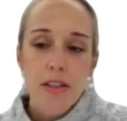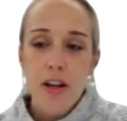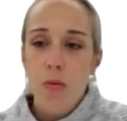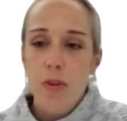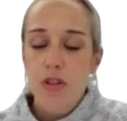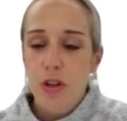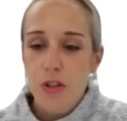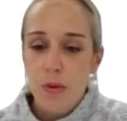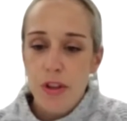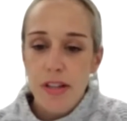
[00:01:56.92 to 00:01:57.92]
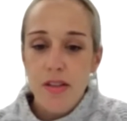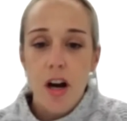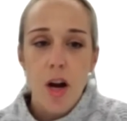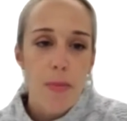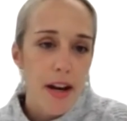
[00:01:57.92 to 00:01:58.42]
to help the students with their
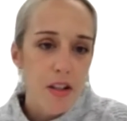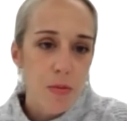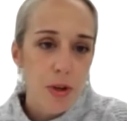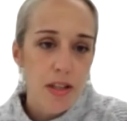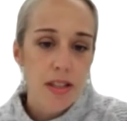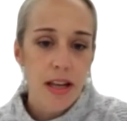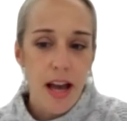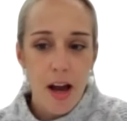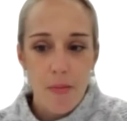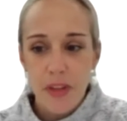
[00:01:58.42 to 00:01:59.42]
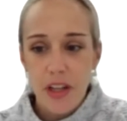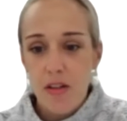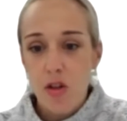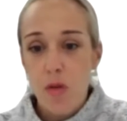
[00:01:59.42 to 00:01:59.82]
time management um, in